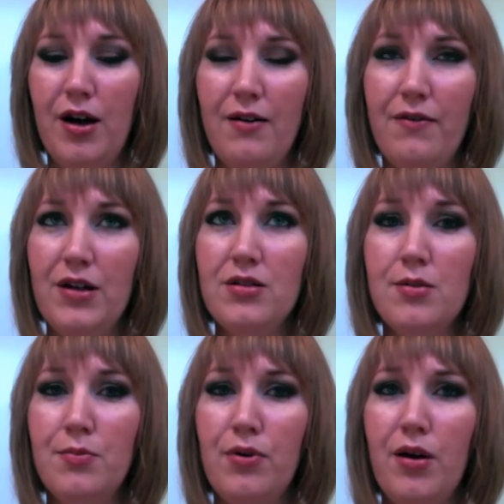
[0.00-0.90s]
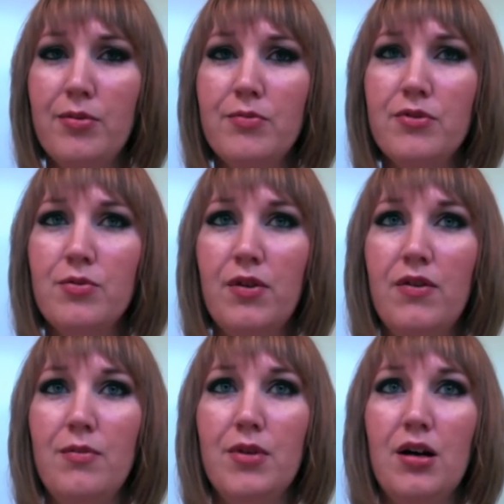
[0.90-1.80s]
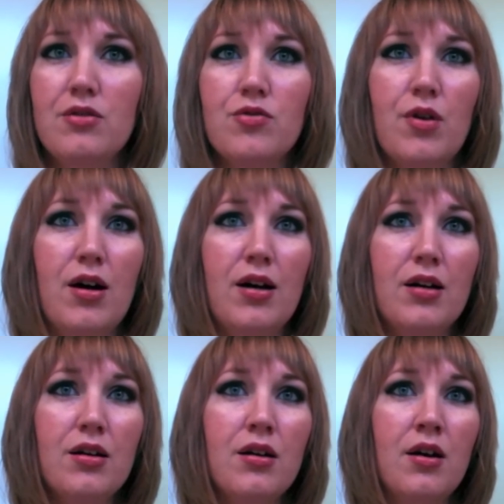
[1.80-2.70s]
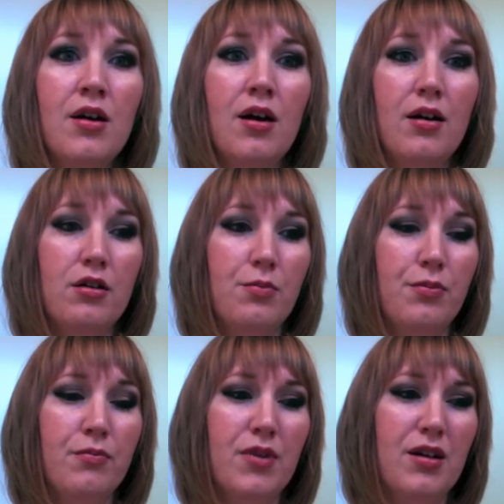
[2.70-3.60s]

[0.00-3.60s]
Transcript: I've had some problems with them not drying in a